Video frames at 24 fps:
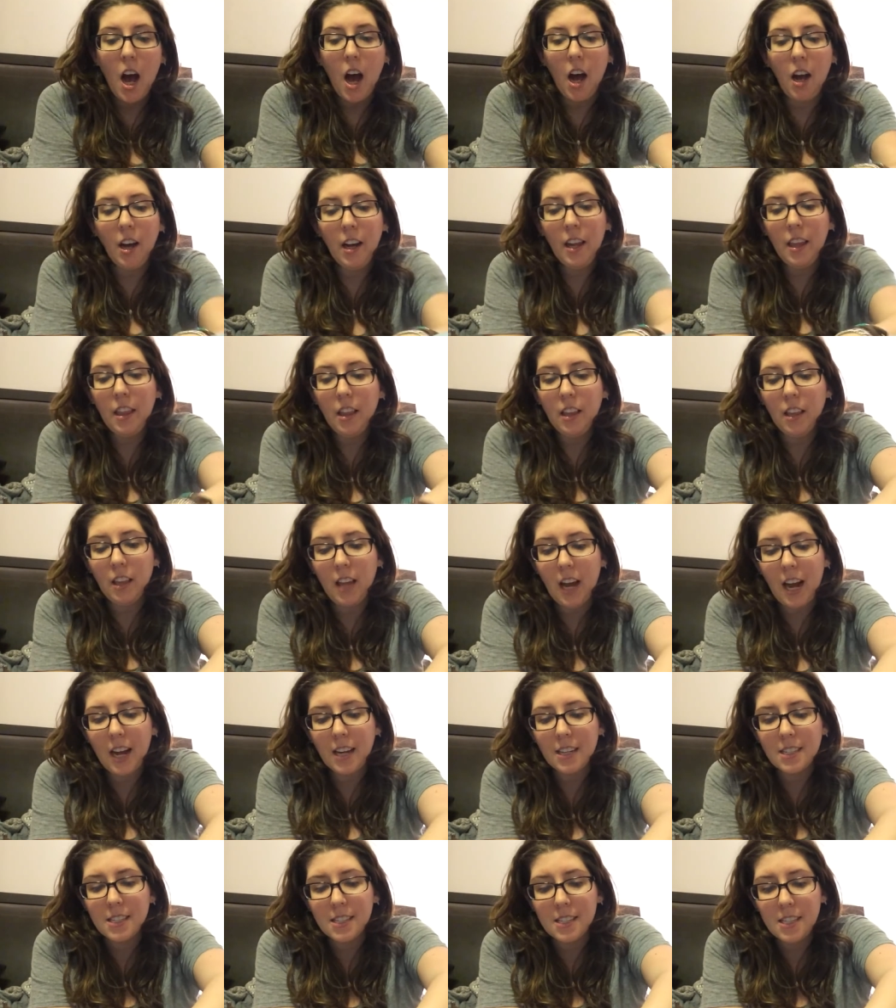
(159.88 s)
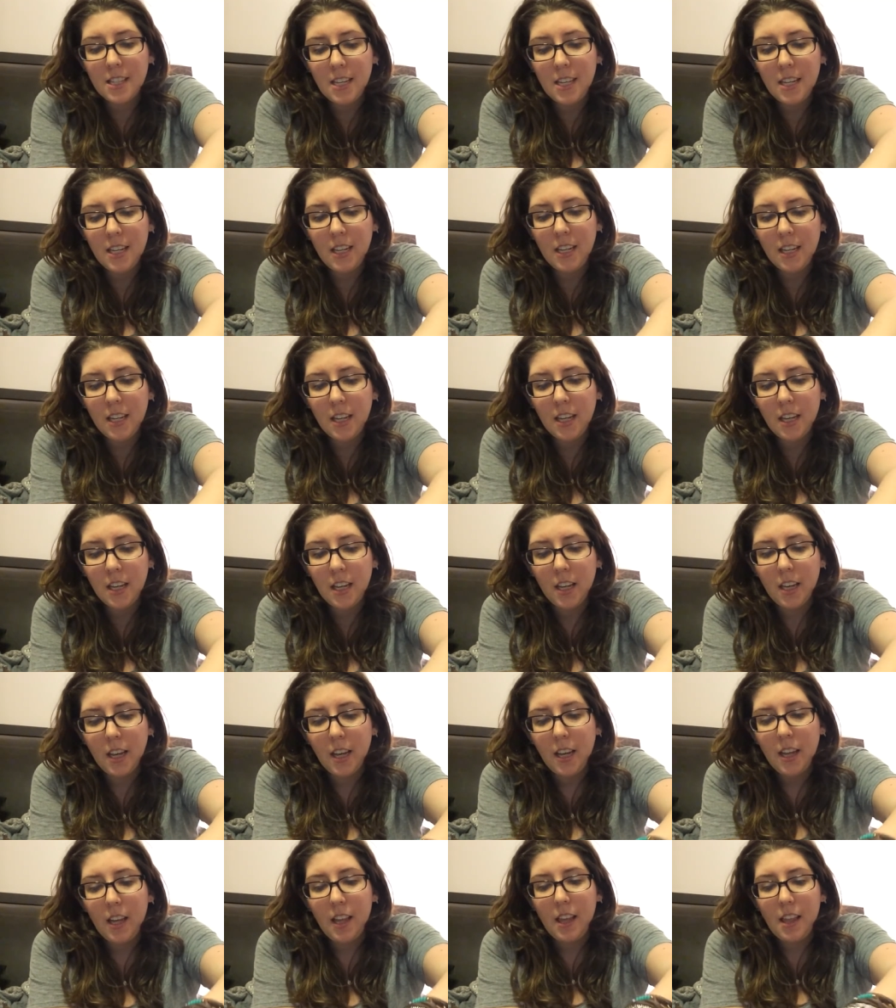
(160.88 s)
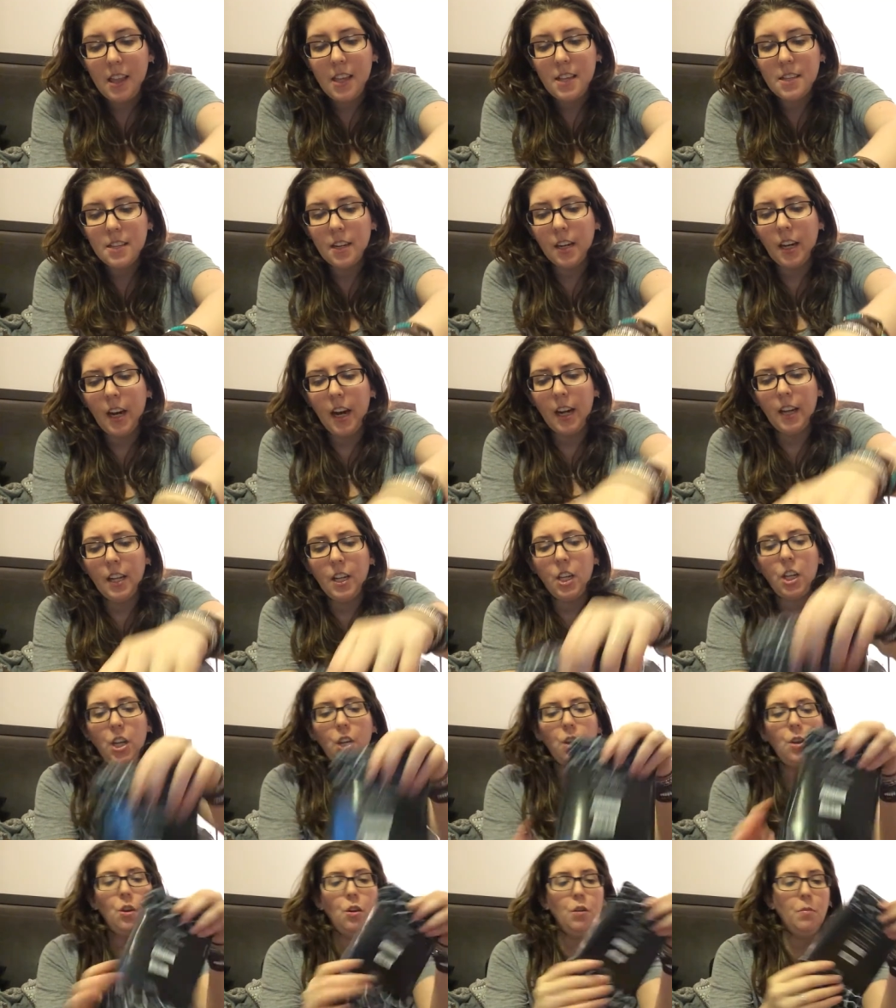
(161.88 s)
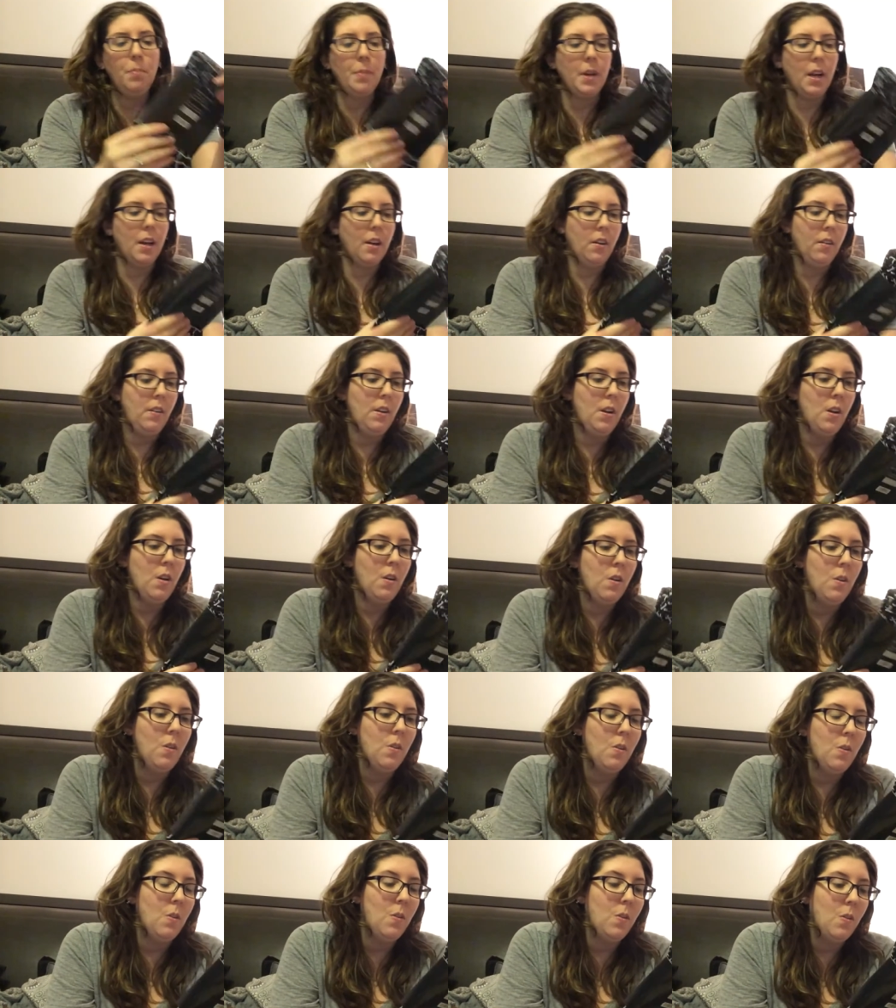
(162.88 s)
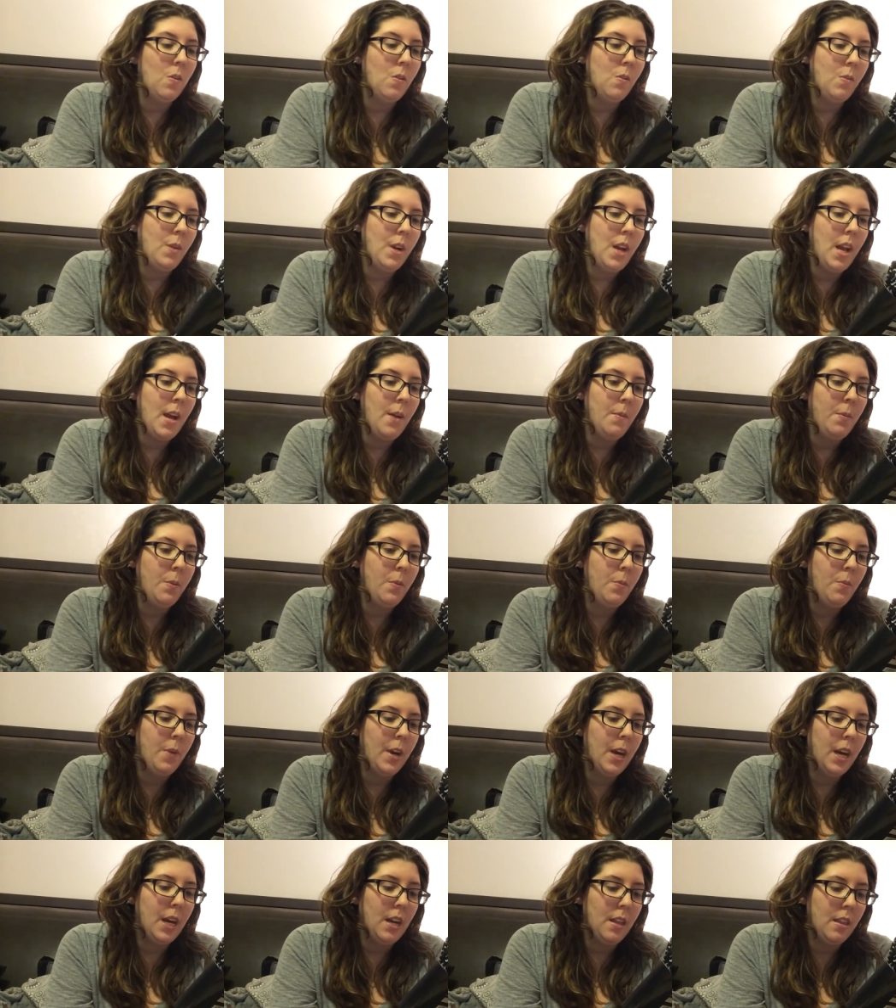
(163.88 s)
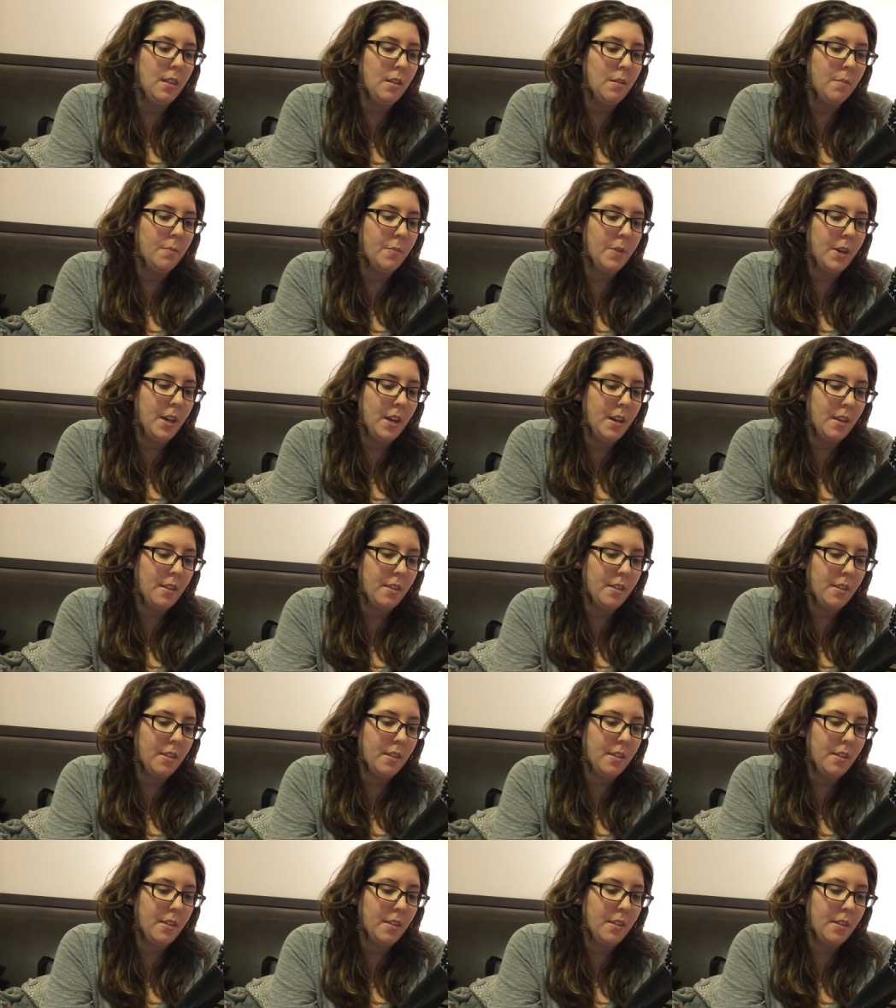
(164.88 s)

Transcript: Okay, the last thing. These are kind of cute, but I don't know what I would wear them with.